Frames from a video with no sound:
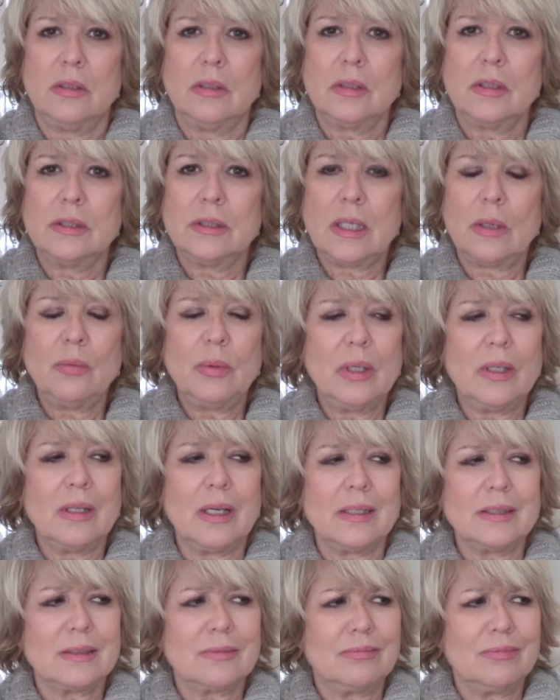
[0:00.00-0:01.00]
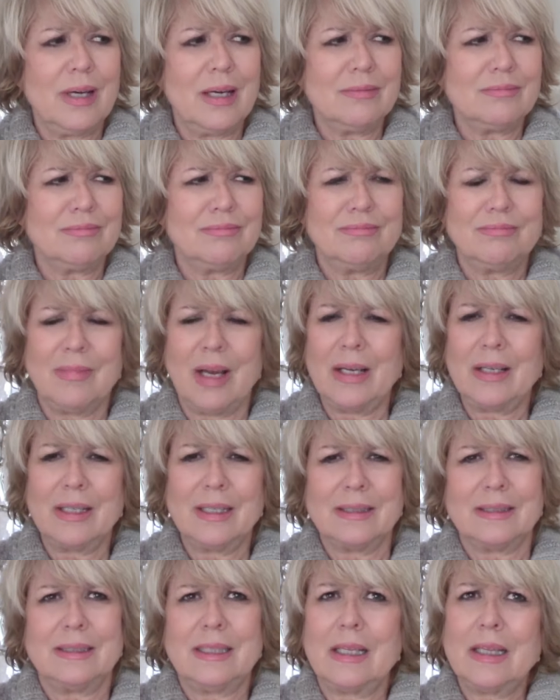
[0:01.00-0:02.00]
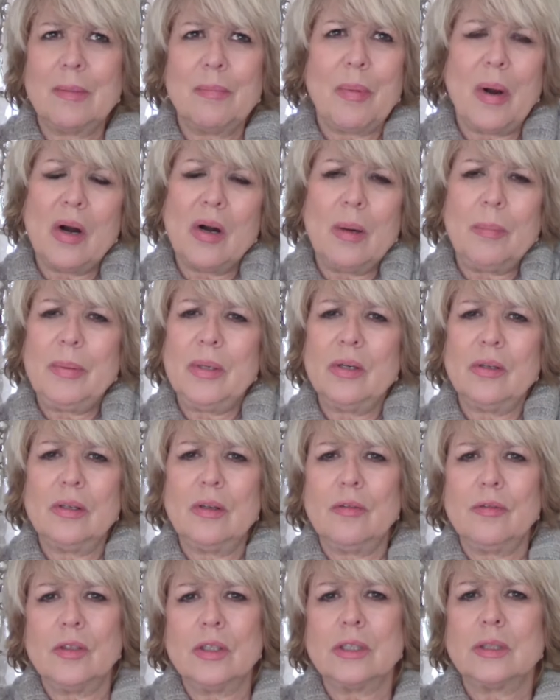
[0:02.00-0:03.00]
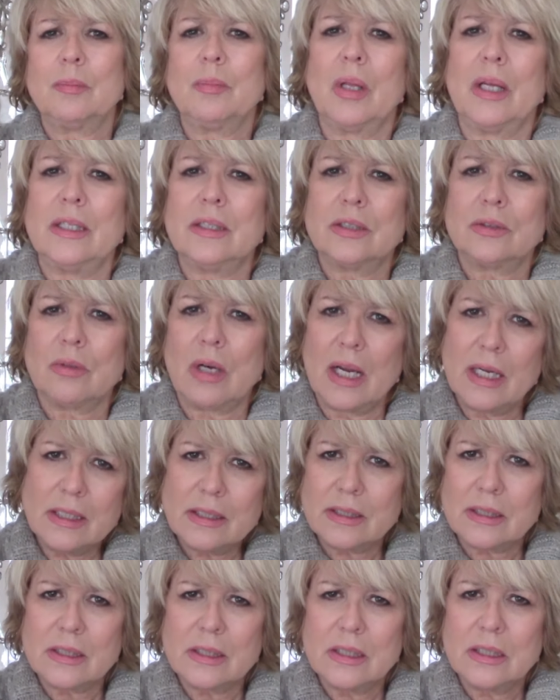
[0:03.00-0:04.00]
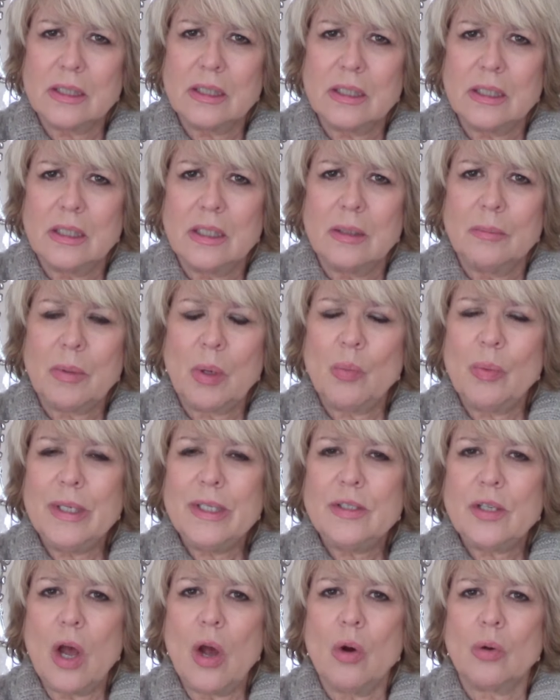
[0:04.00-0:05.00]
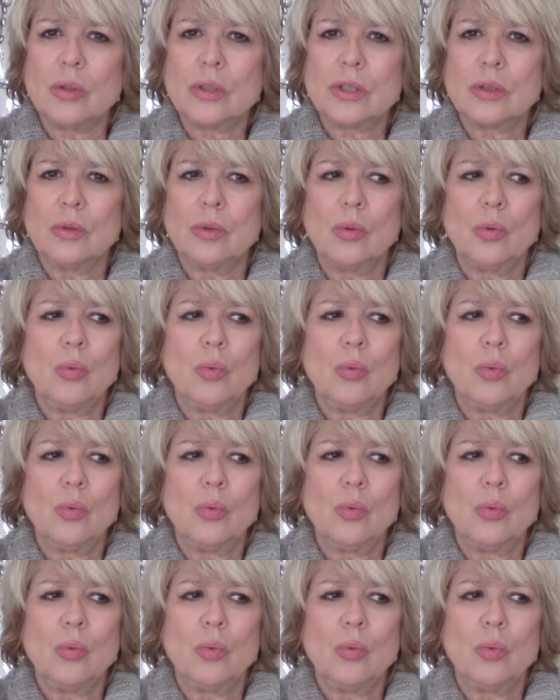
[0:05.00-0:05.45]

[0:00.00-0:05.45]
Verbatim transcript: Because I realize, well, I could have set the bar up here in the first place, right? But we don't.